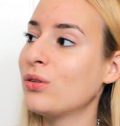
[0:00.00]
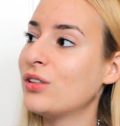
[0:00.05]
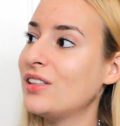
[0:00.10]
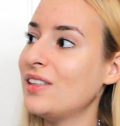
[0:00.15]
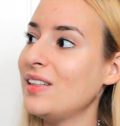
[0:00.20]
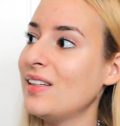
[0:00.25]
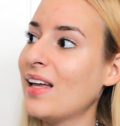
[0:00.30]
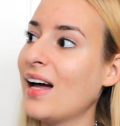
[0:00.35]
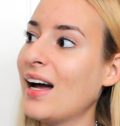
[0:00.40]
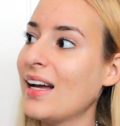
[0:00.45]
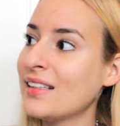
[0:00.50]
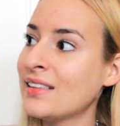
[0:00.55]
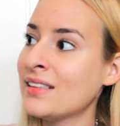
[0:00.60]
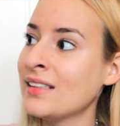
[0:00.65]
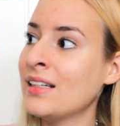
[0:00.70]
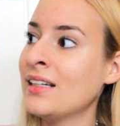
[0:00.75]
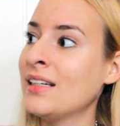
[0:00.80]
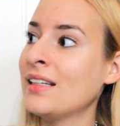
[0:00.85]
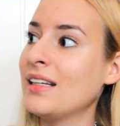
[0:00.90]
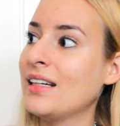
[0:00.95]
see that,
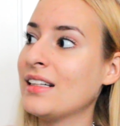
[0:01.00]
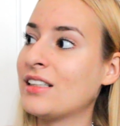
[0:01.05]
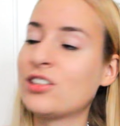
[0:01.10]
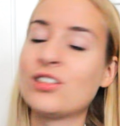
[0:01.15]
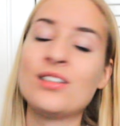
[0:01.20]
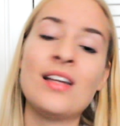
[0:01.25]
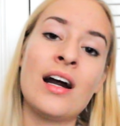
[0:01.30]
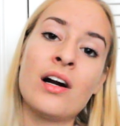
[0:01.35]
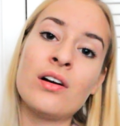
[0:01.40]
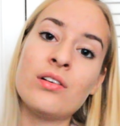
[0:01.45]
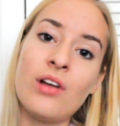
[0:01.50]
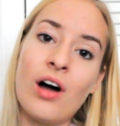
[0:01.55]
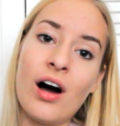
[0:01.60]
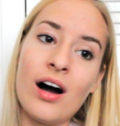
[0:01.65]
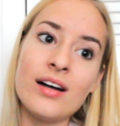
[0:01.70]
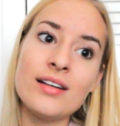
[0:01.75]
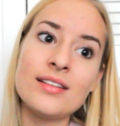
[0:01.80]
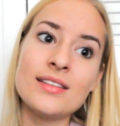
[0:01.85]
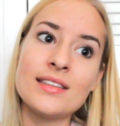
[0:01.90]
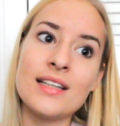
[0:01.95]
it's their
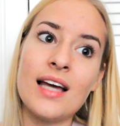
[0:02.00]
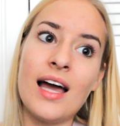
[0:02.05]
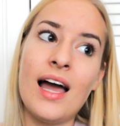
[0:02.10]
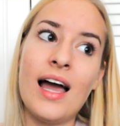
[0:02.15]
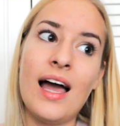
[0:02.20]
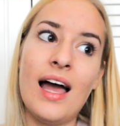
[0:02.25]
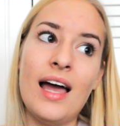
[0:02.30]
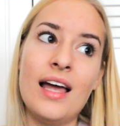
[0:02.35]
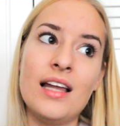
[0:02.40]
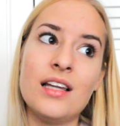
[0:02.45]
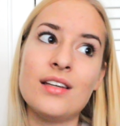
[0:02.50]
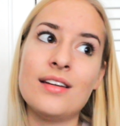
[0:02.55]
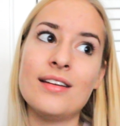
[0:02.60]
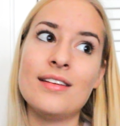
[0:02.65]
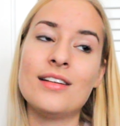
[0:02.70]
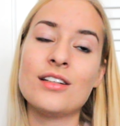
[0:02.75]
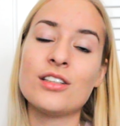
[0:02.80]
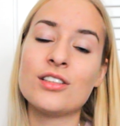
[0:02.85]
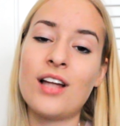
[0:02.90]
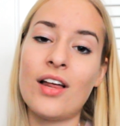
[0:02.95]
loss, and
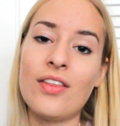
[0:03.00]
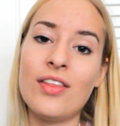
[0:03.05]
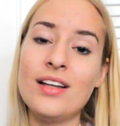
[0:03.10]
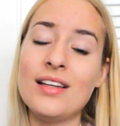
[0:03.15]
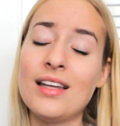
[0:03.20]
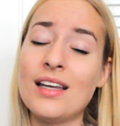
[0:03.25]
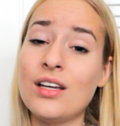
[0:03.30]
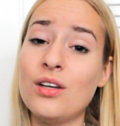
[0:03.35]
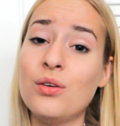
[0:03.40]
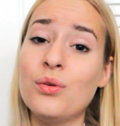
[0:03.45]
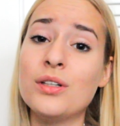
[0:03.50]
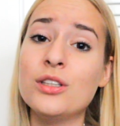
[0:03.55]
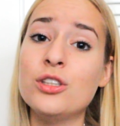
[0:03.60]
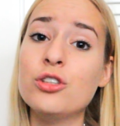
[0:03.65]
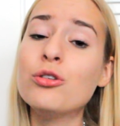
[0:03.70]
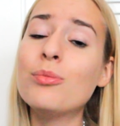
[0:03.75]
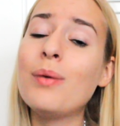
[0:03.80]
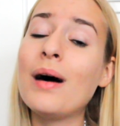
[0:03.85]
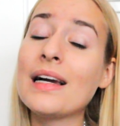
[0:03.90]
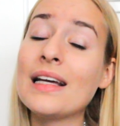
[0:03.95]
there's nothing that you can
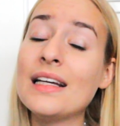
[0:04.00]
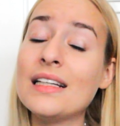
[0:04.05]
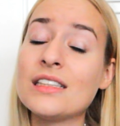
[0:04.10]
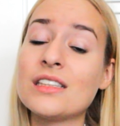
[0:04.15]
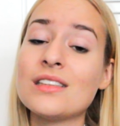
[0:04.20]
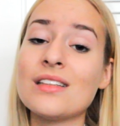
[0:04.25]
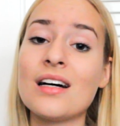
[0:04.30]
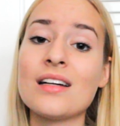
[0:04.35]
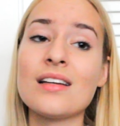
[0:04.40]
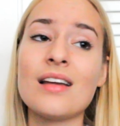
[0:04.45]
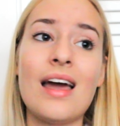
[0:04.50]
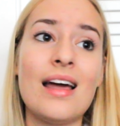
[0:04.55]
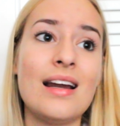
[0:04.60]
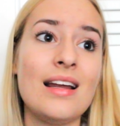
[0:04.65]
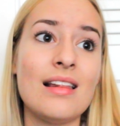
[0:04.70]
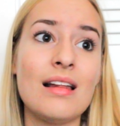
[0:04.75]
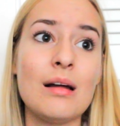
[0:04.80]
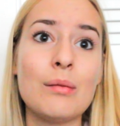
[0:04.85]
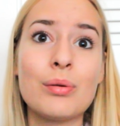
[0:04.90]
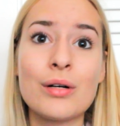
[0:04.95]
do about it. It's not
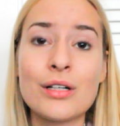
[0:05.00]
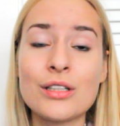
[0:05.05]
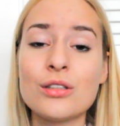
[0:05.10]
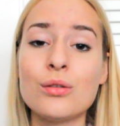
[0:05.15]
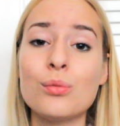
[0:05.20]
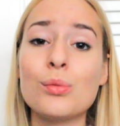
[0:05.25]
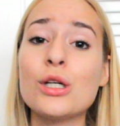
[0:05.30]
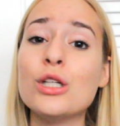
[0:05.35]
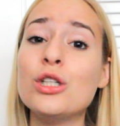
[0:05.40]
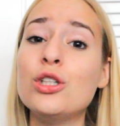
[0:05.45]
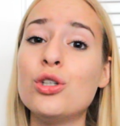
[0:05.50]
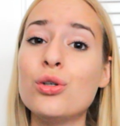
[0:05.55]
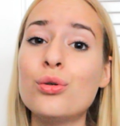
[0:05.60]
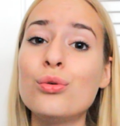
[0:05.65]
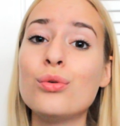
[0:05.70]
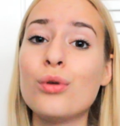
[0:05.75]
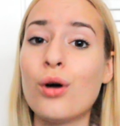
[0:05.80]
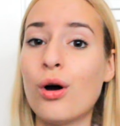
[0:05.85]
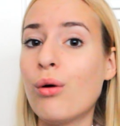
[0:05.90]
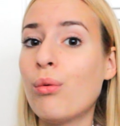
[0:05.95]
anything personal, because
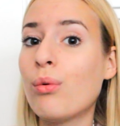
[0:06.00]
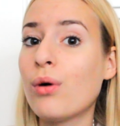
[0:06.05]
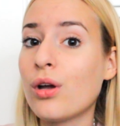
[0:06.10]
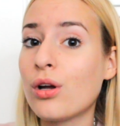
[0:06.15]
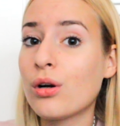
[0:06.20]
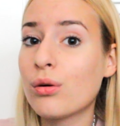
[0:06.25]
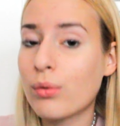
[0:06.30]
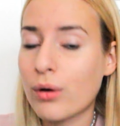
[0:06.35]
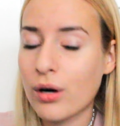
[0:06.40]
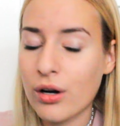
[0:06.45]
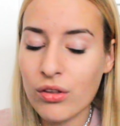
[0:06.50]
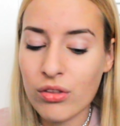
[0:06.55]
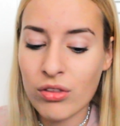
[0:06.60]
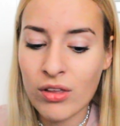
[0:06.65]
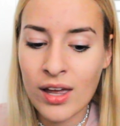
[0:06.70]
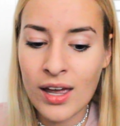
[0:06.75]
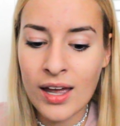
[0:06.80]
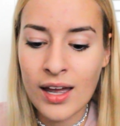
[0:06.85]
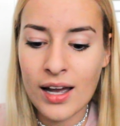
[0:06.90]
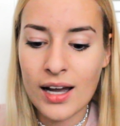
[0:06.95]
you know what you're worth,
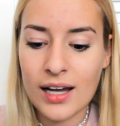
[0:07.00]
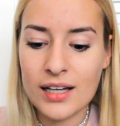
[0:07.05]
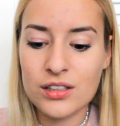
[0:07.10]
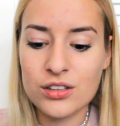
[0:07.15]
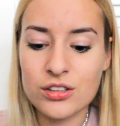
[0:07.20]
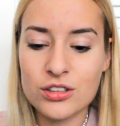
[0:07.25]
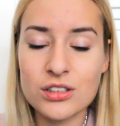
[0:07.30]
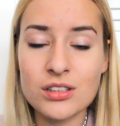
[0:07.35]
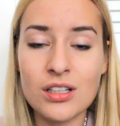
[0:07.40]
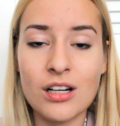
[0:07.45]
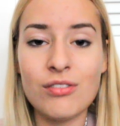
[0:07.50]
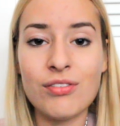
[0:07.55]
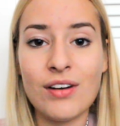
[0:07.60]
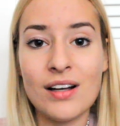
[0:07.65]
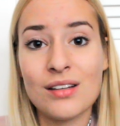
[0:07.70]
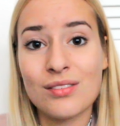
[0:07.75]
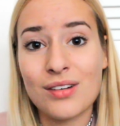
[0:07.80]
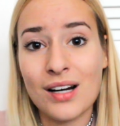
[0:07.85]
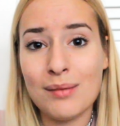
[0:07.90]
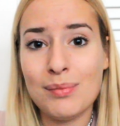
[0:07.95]
and you're just going to
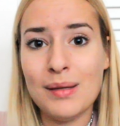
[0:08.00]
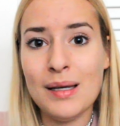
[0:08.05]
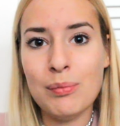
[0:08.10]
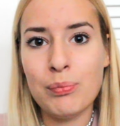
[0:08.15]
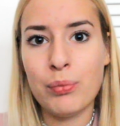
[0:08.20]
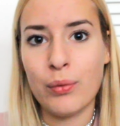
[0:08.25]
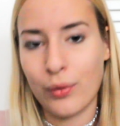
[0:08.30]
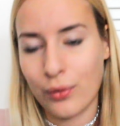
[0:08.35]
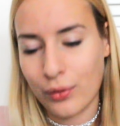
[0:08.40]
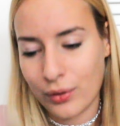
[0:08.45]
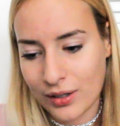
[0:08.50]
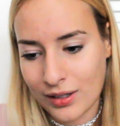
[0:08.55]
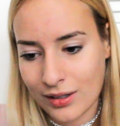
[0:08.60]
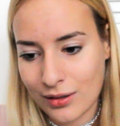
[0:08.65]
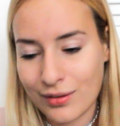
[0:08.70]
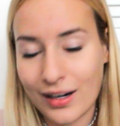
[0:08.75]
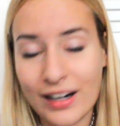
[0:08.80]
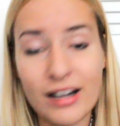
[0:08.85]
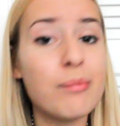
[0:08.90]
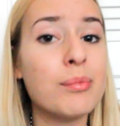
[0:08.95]
find the right people or
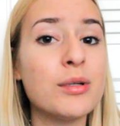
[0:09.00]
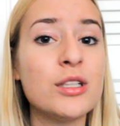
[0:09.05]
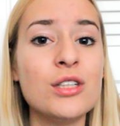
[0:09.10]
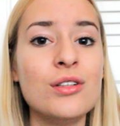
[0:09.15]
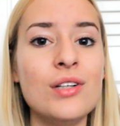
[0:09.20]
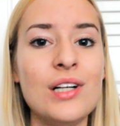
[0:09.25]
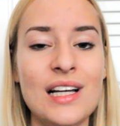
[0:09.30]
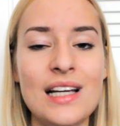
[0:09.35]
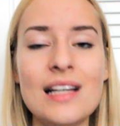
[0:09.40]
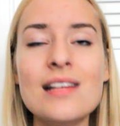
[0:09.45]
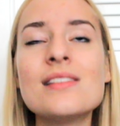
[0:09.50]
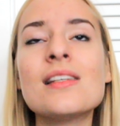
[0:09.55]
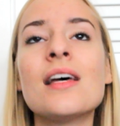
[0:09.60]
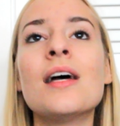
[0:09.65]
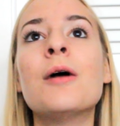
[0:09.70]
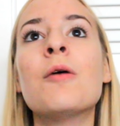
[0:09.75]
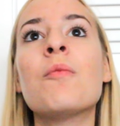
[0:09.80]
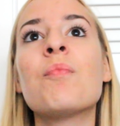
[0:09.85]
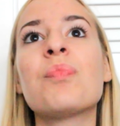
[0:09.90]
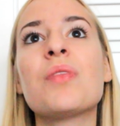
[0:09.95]
the right opportunities.
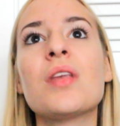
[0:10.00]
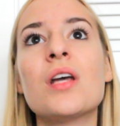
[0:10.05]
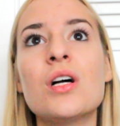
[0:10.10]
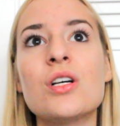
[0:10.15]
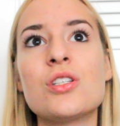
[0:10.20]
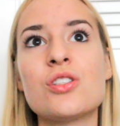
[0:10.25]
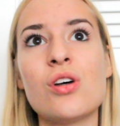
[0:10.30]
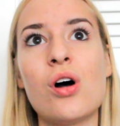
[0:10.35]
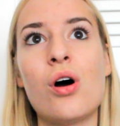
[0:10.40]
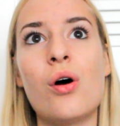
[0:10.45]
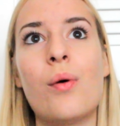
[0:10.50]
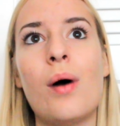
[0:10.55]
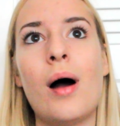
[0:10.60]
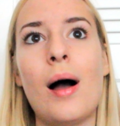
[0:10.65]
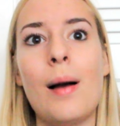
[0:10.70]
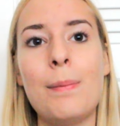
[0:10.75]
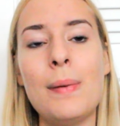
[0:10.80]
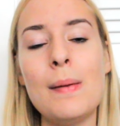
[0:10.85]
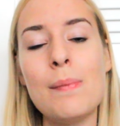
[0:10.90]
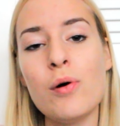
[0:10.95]
So
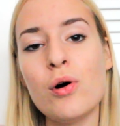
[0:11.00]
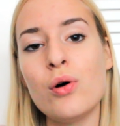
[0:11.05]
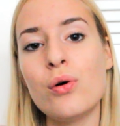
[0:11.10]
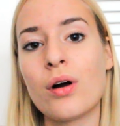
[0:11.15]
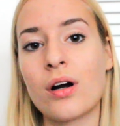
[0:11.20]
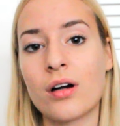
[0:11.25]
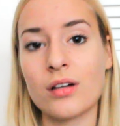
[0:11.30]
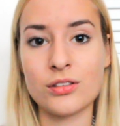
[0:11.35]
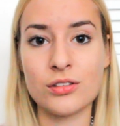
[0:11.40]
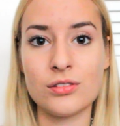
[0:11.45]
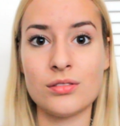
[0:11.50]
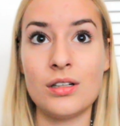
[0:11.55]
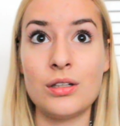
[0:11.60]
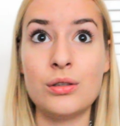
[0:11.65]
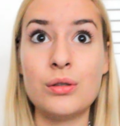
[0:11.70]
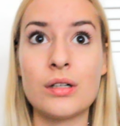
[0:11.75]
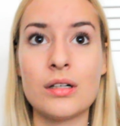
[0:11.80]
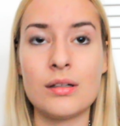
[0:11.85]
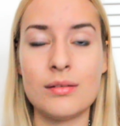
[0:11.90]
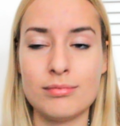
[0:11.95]
people who are
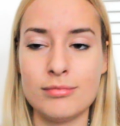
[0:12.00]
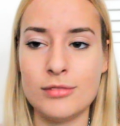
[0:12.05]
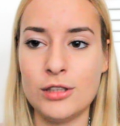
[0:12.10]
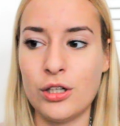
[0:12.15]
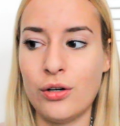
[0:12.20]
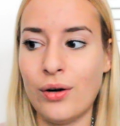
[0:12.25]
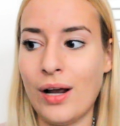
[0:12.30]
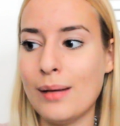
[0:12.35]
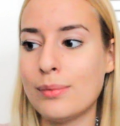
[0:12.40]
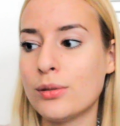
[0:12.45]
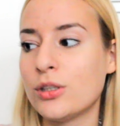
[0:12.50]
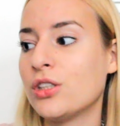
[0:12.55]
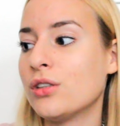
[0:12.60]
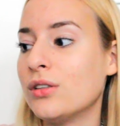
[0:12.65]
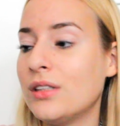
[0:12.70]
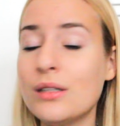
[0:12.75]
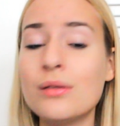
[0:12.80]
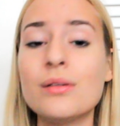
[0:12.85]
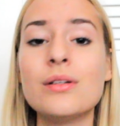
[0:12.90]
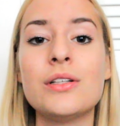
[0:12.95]
able to
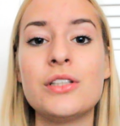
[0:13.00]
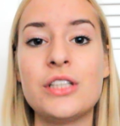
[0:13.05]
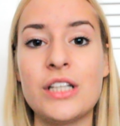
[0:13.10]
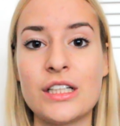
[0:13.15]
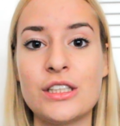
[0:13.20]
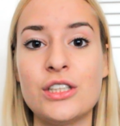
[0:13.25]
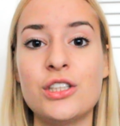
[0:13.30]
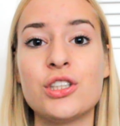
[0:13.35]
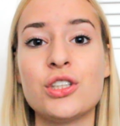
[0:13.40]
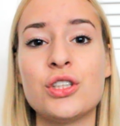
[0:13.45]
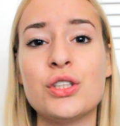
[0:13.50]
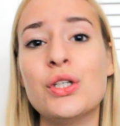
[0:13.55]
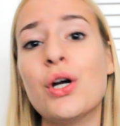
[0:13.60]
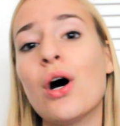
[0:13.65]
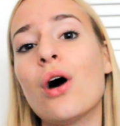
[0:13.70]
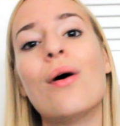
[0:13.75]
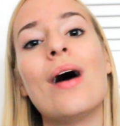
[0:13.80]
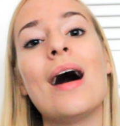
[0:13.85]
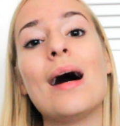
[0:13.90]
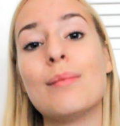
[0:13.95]
deal with rejection just
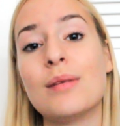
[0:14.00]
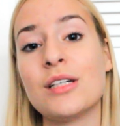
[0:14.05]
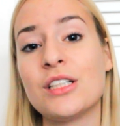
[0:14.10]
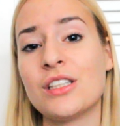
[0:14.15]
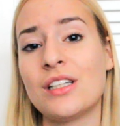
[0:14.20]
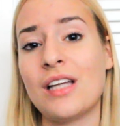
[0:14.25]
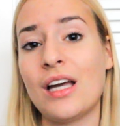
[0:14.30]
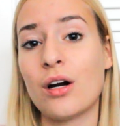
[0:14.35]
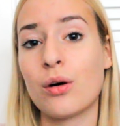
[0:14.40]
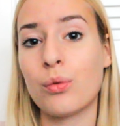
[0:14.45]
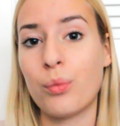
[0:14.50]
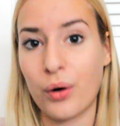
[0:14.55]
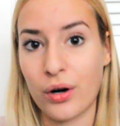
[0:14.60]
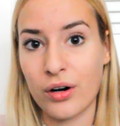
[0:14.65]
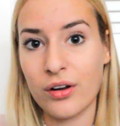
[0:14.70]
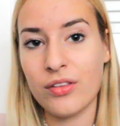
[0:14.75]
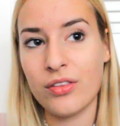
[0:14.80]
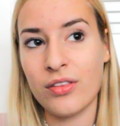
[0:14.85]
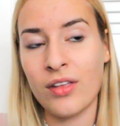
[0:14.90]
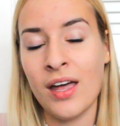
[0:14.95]
know how much they are
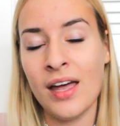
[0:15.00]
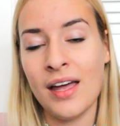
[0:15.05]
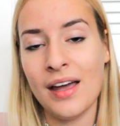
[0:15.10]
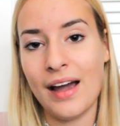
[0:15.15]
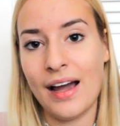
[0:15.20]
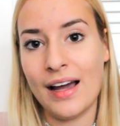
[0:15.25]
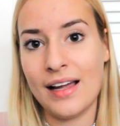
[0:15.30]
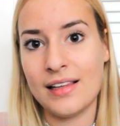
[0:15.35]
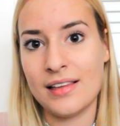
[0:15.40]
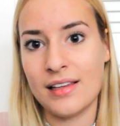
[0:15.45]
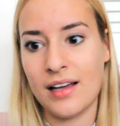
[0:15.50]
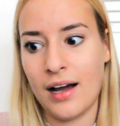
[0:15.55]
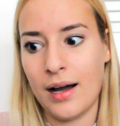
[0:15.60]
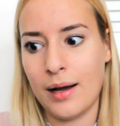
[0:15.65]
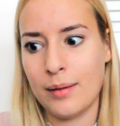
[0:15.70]
worth, and